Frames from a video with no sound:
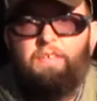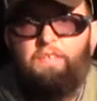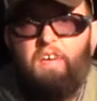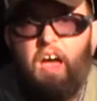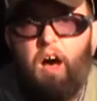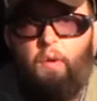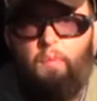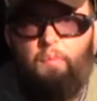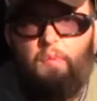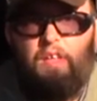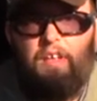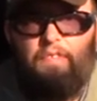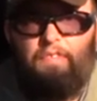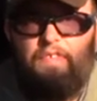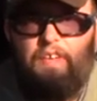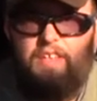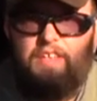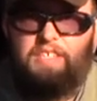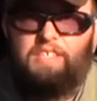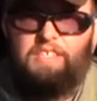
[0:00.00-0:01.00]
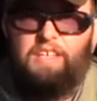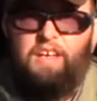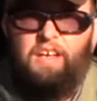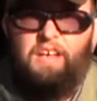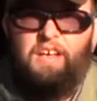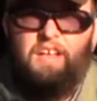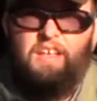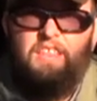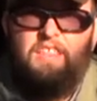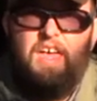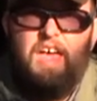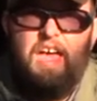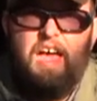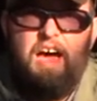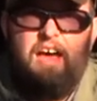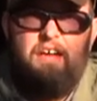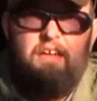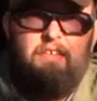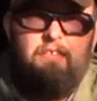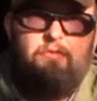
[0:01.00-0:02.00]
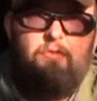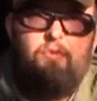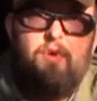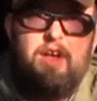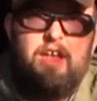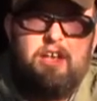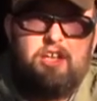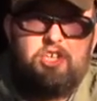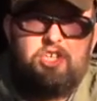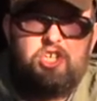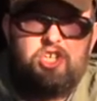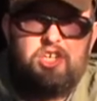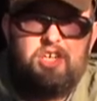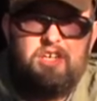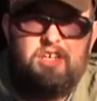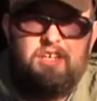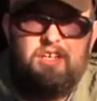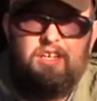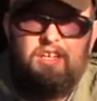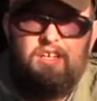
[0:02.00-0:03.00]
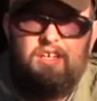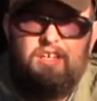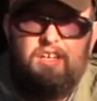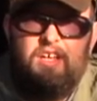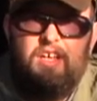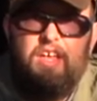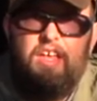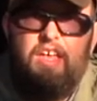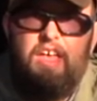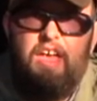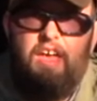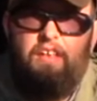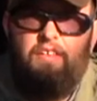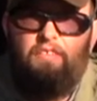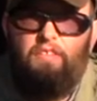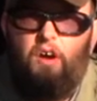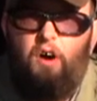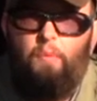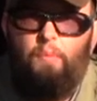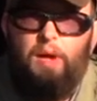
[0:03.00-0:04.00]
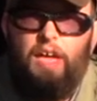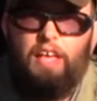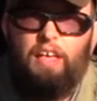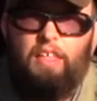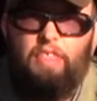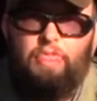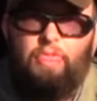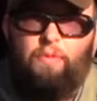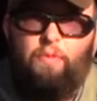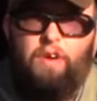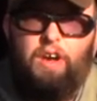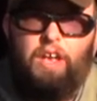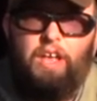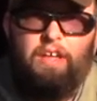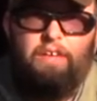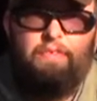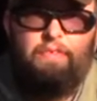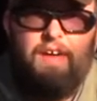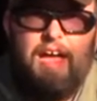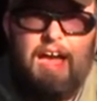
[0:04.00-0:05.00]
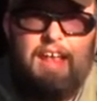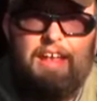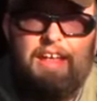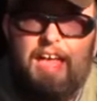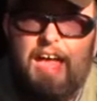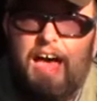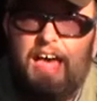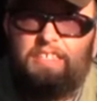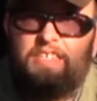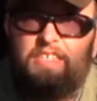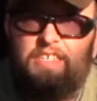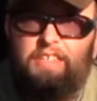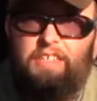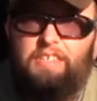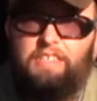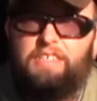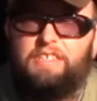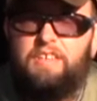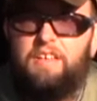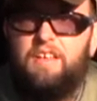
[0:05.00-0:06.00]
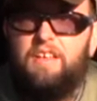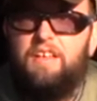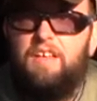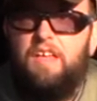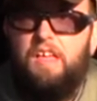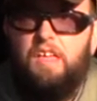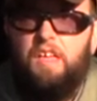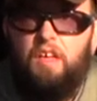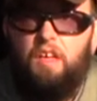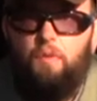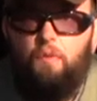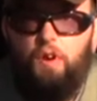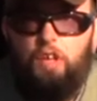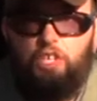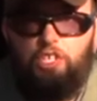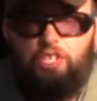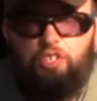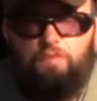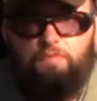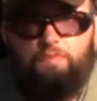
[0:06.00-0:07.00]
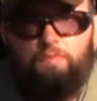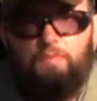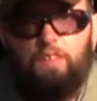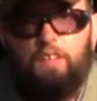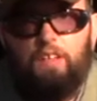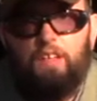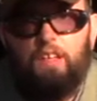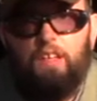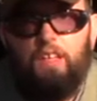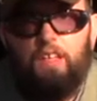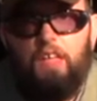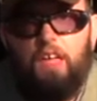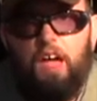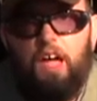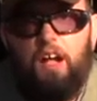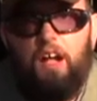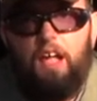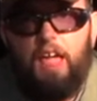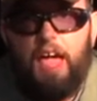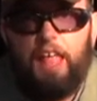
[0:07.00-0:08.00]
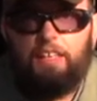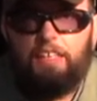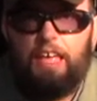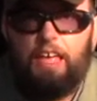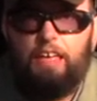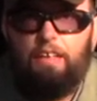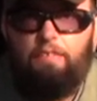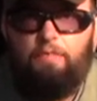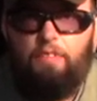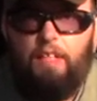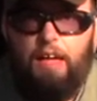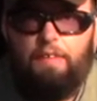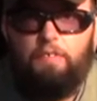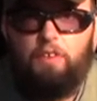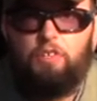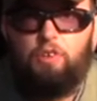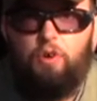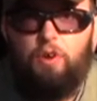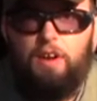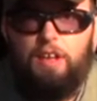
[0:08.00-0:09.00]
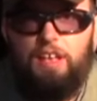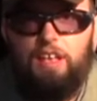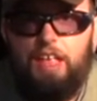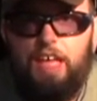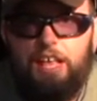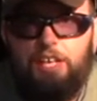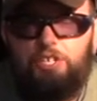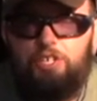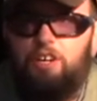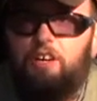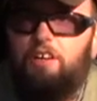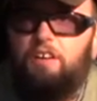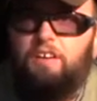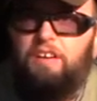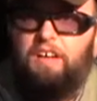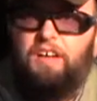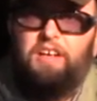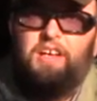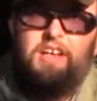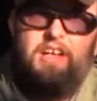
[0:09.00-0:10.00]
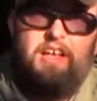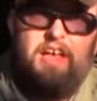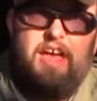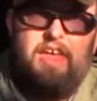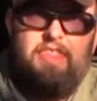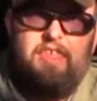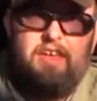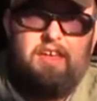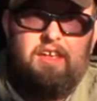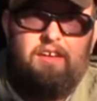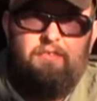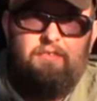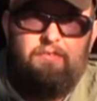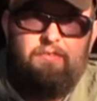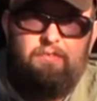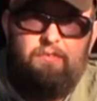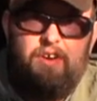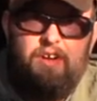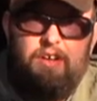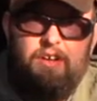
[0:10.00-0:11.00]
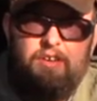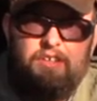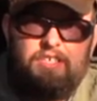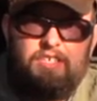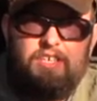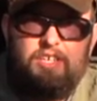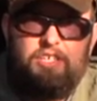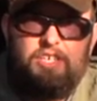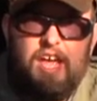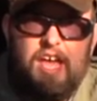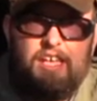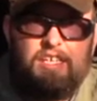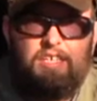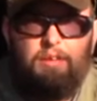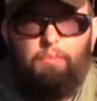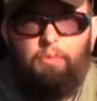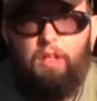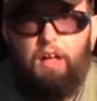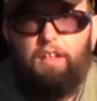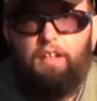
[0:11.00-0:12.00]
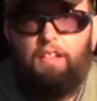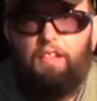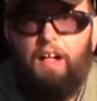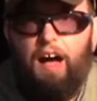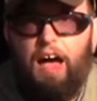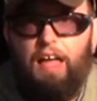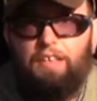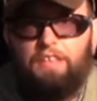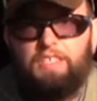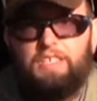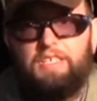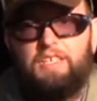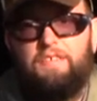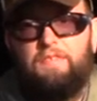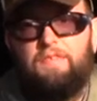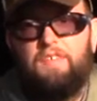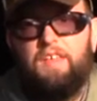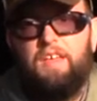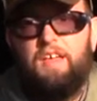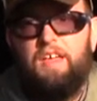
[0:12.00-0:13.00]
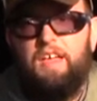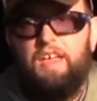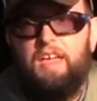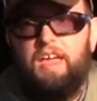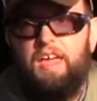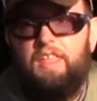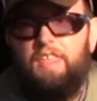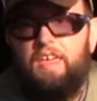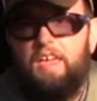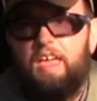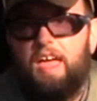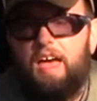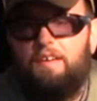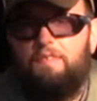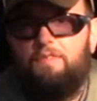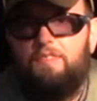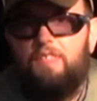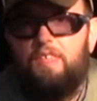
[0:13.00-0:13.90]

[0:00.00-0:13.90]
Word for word: health benefits. They are rich in omega-3 fatty acids, which are anti-inflammatory in nature, and they can reduce the chance of blood clots, and they have